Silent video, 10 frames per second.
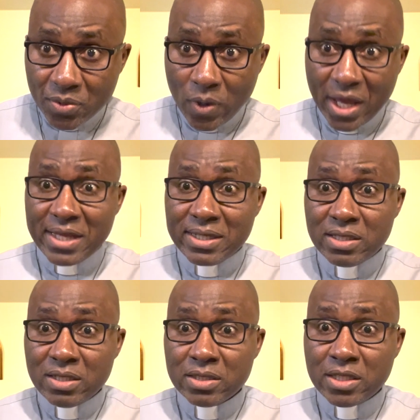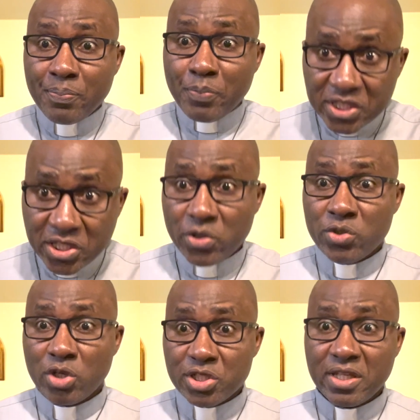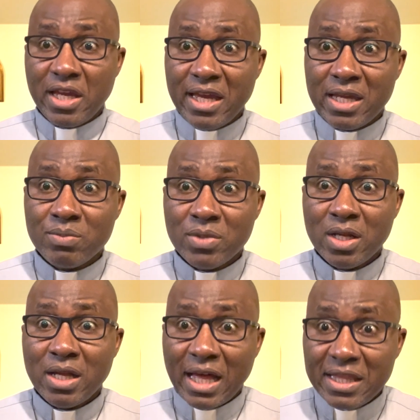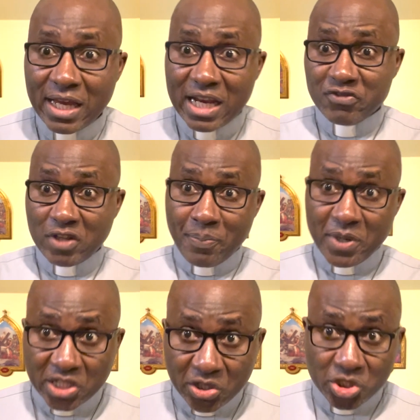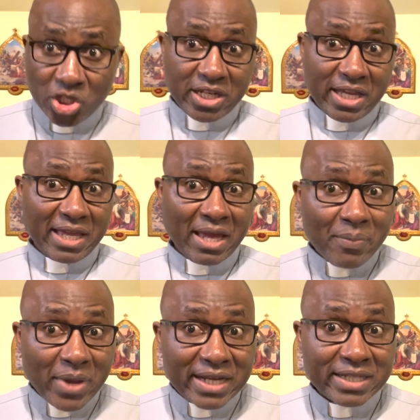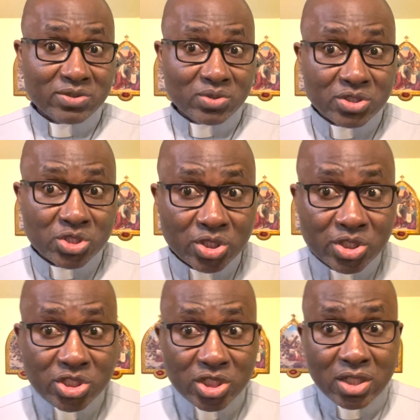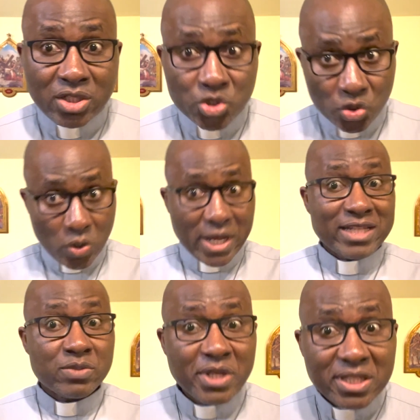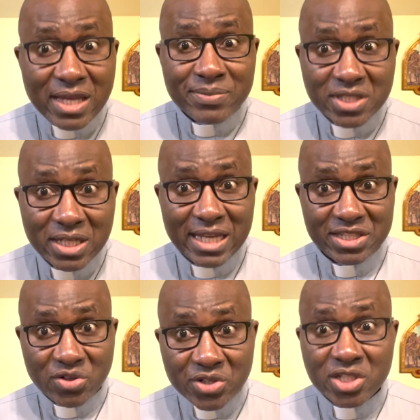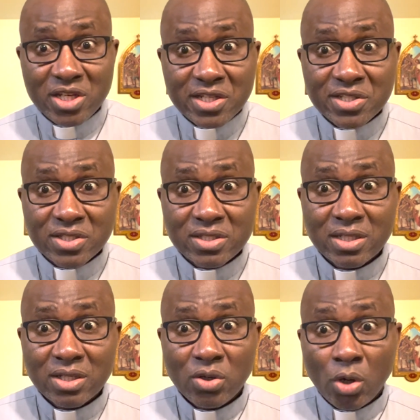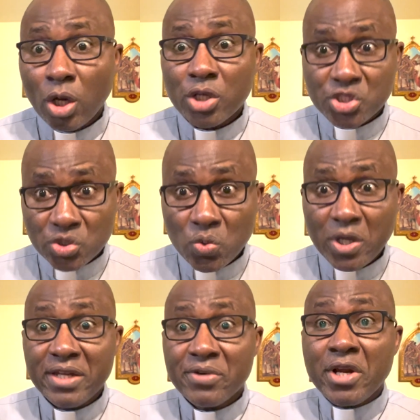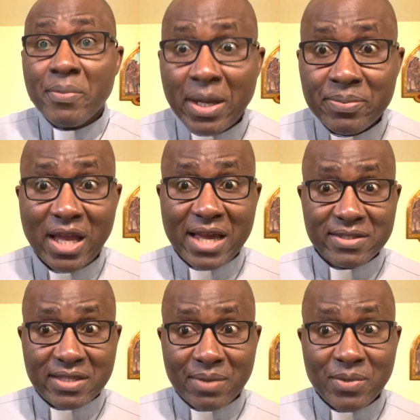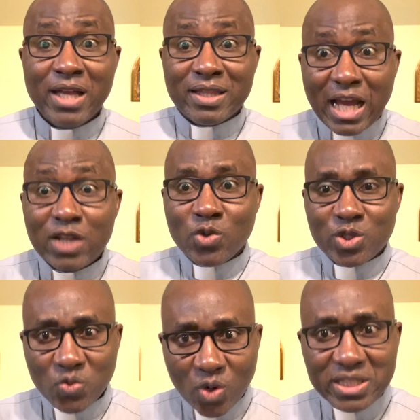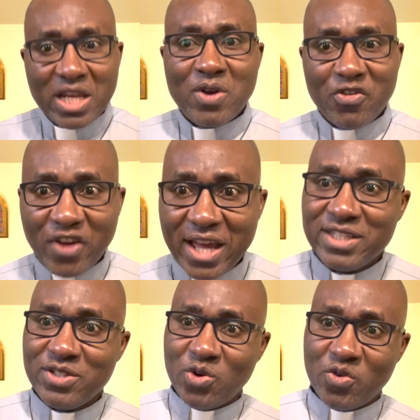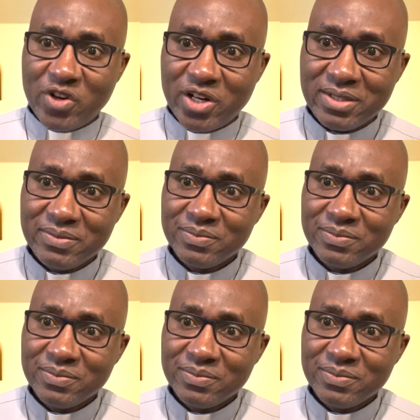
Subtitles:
when the persecutors came, and then after persecution, they came back into the church. Should we admit them still as Christians, or should we rebaptize them? That was what they were fighting over.